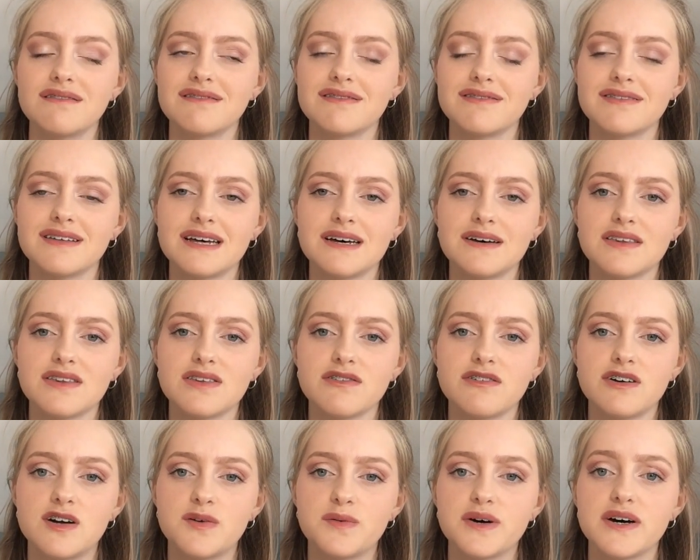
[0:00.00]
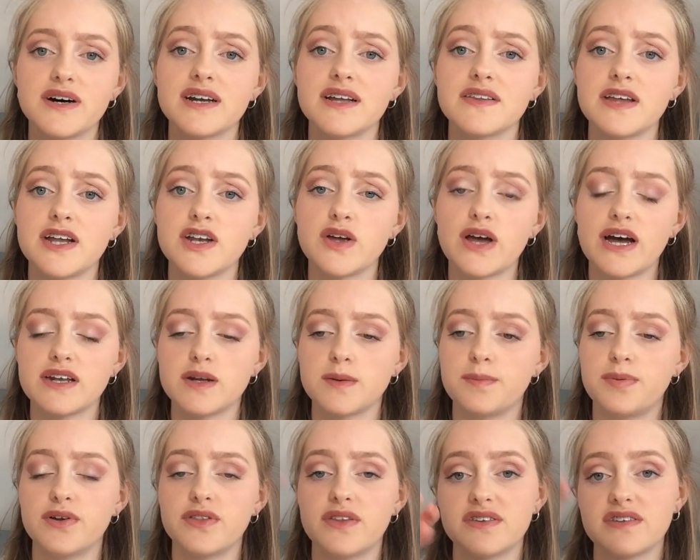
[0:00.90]
if that's the right word, and then you had
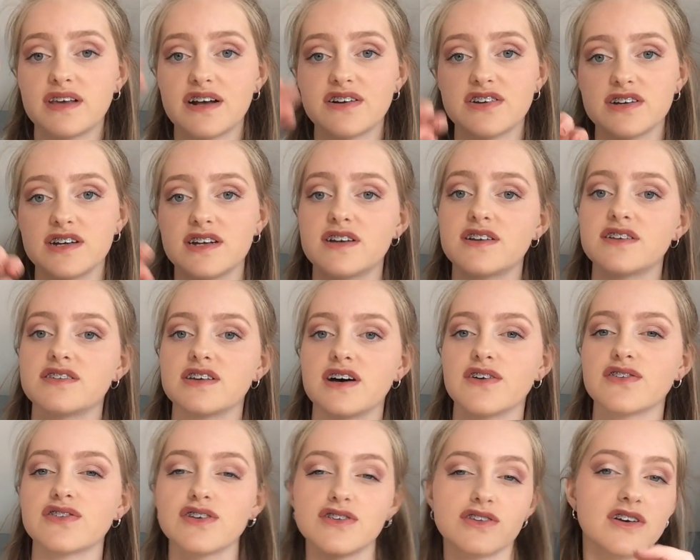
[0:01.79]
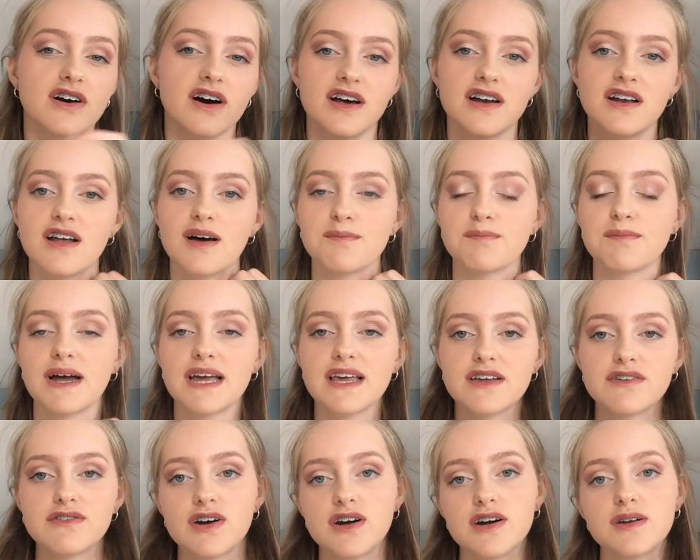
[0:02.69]
to put the sachet in yourself, so it's kind of like
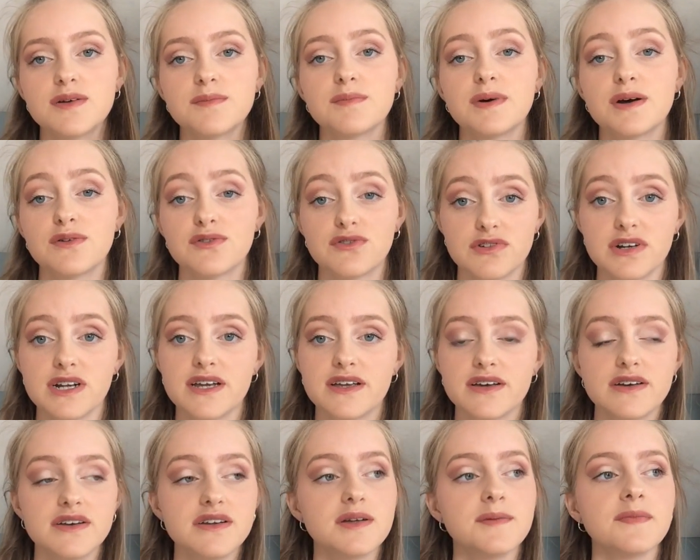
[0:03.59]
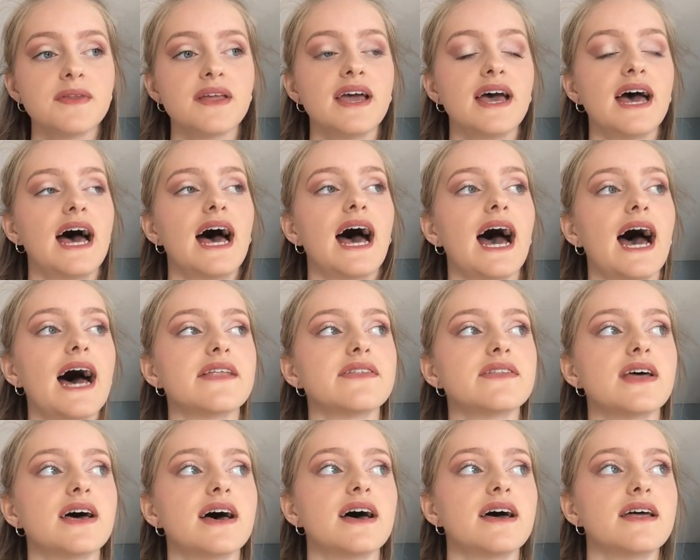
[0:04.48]
make your own, but it was really good.
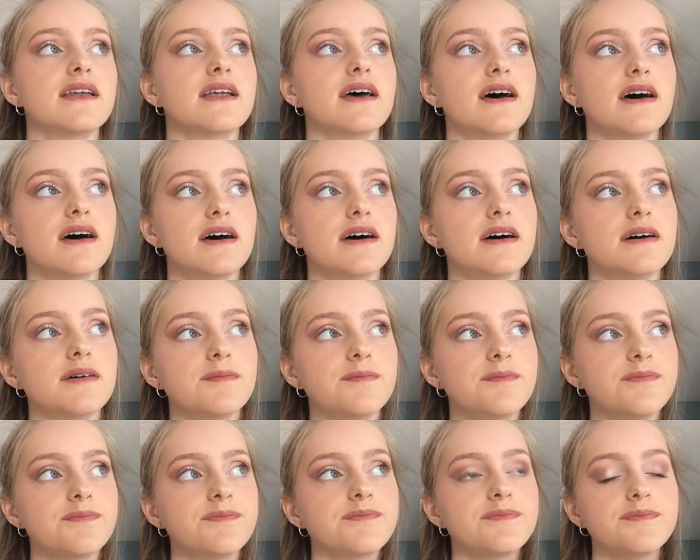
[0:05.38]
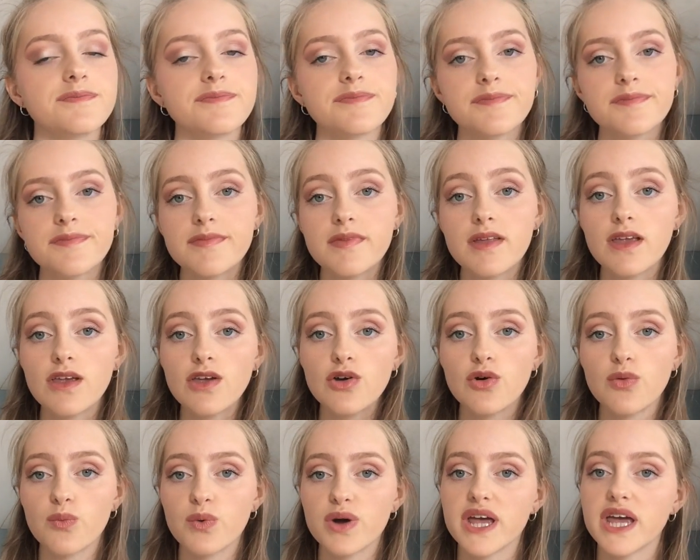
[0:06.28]
And then
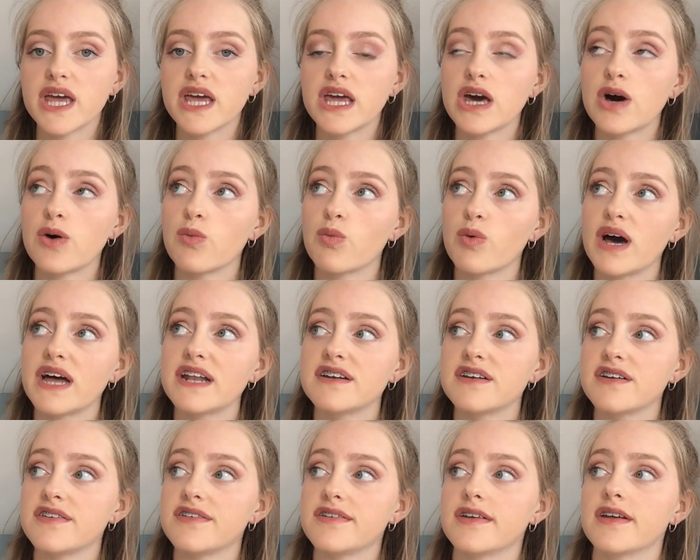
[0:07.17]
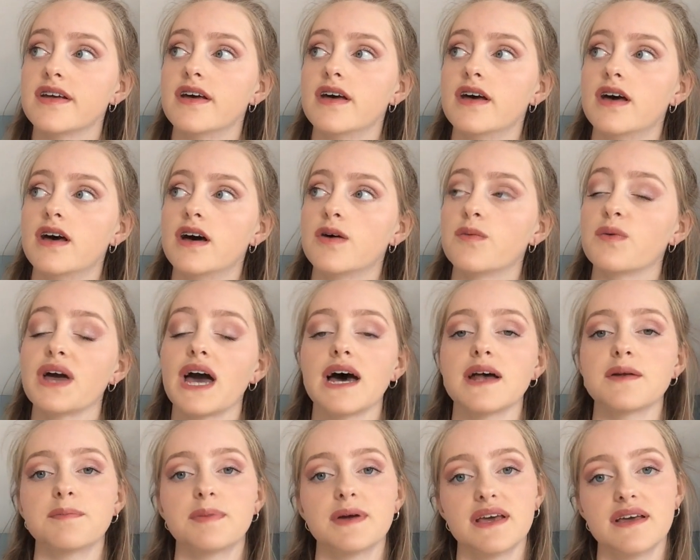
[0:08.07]
we
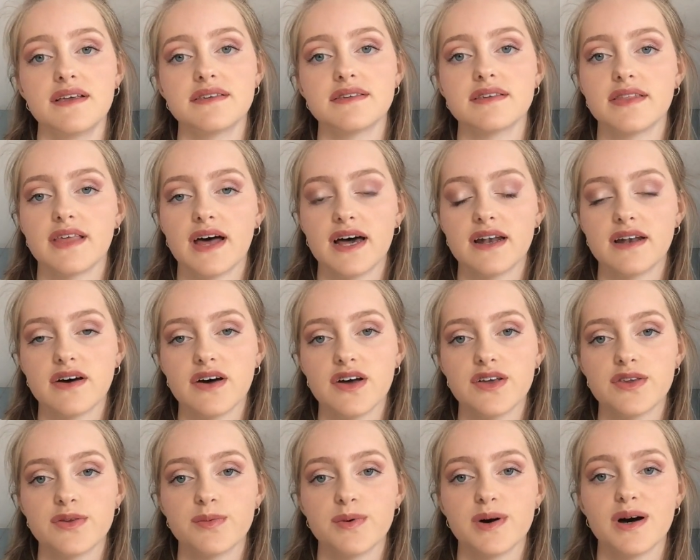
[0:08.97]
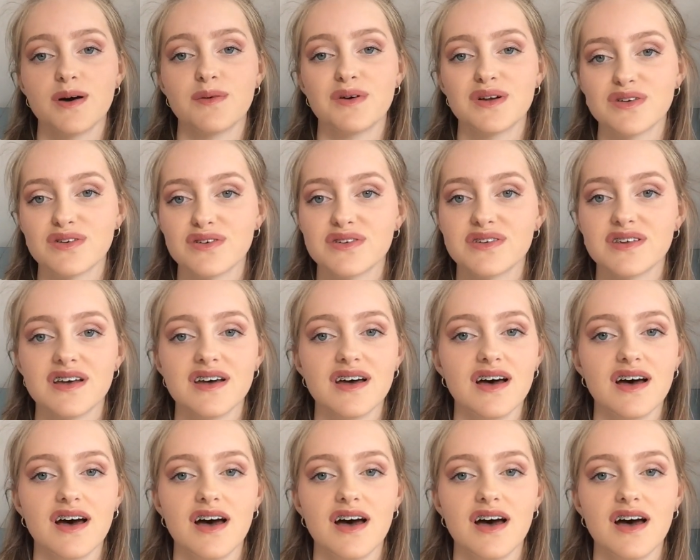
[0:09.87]
had pizza that night as well, which was